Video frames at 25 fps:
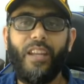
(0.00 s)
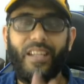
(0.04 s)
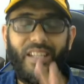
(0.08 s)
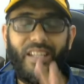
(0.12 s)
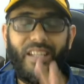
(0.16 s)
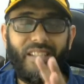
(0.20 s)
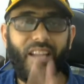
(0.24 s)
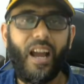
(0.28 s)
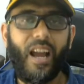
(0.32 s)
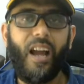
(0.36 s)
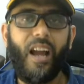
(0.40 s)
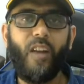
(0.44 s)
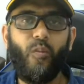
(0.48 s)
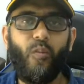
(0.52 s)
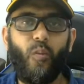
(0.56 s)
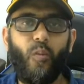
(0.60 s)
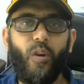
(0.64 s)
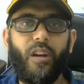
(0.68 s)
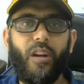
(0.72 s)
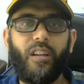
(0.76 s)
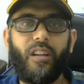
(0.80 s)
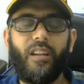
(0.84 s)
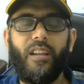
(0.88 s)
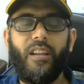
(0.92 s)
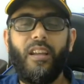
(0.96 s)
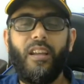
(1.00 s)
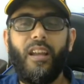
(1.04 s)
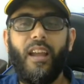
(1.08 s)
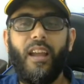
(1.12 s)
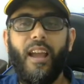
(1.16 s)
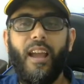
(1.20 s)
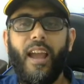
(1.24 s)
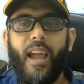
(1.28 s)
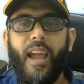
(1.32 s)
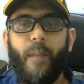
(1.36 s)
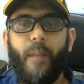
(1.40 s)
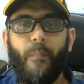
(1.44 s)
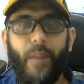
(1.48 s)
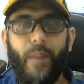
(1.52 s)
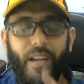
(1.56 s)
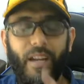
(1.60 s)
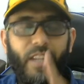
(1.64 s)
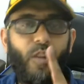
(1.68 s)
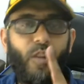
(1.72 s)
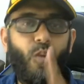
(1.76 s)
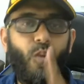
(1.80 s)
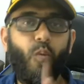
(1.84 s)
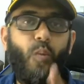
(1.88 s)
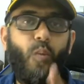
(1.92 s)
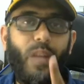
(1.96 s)
It is hard work, but
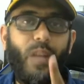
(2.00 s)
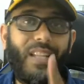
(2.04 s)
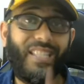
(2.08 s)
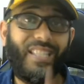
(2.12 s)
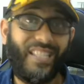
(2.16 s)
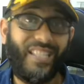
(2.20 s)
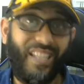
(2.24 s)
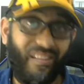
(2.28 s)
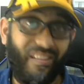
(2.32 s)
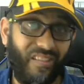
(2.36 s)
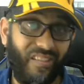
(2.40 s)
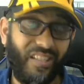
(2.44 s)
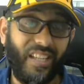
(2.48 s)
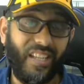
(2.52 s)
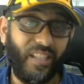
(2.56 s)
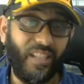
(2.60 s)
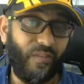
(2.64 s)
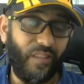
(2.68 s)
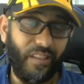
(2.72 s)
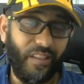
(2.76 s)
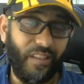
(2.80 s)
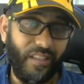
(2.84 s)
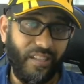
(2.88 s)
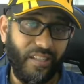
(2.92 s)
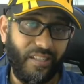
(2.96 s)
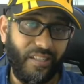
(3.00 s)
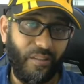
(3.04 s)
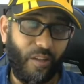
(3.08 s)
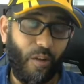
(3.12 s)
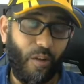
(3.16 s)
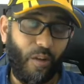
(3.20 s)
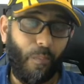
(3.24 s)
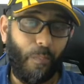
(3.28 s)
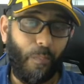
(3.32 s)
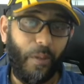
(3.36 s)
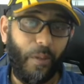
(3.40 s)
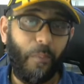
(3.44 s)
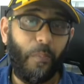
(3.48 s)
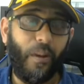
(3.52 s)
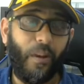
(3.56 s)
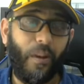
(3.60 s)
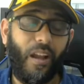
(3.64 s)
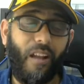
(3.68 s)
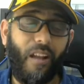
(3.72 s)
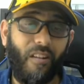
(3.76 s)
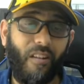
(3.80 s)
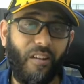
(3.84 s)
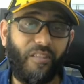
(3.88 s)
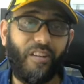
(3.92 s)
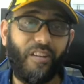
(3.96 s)
you will see results with this, because people
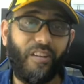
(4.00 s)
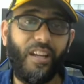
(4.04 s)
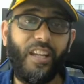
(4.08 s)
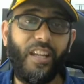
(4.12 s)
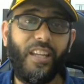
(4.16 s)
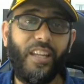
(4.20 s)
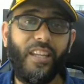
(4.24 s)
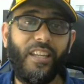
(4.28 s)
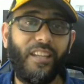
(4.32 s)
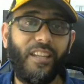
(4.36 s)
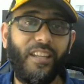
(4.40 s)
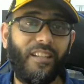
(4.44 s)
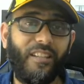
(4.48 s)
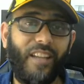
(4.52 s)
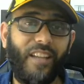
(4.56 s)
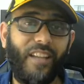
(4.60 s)
are literally